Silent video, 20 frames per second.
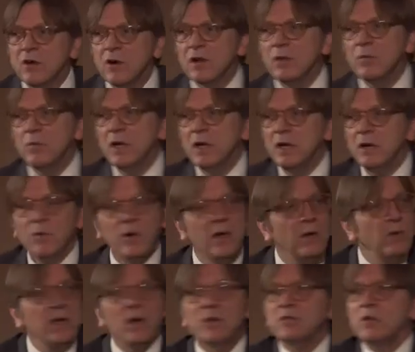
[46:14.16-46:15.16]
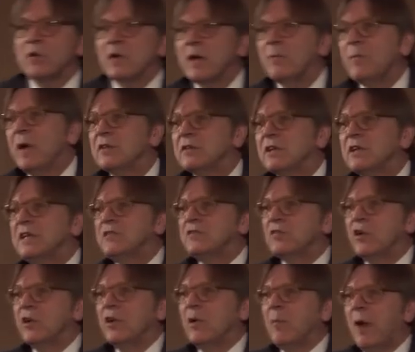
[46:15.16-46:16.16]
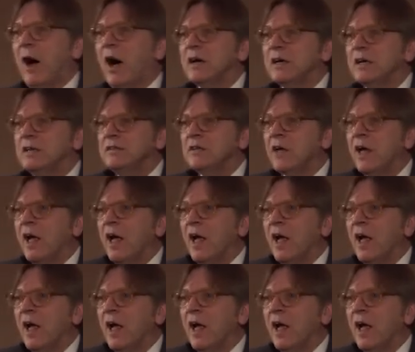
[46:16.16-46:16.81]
Sorry, we are talking about an internal market,